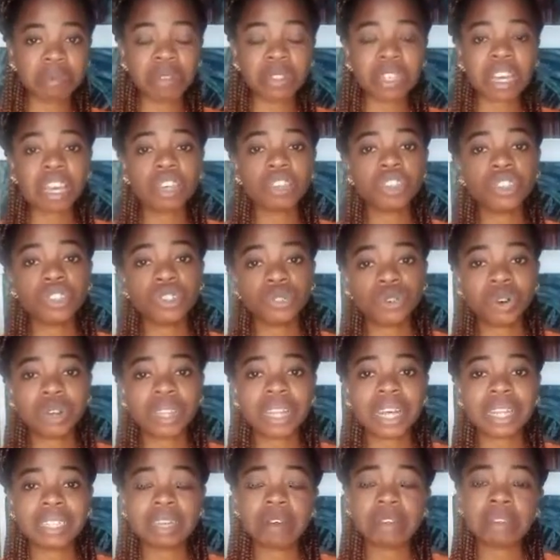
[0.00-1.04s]
but ensure
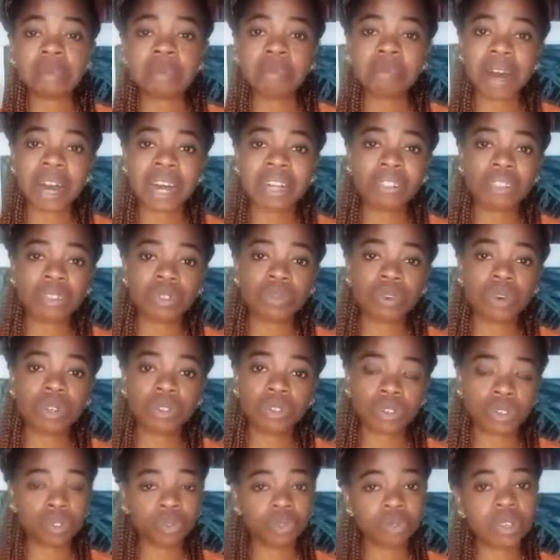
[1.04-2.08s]
that that part you want
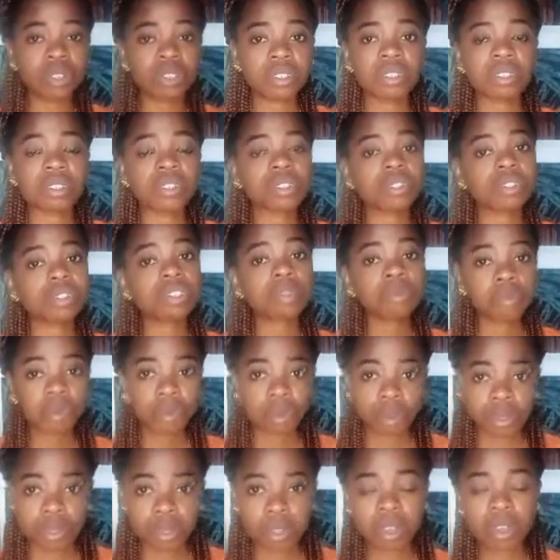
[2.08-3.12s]
to squeeze is
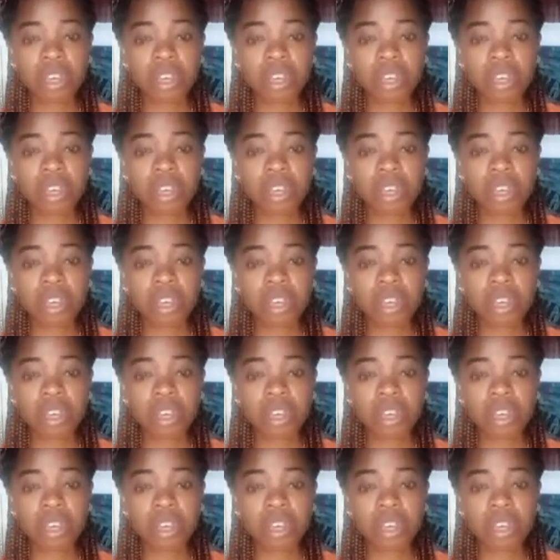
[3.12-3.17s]
smooth.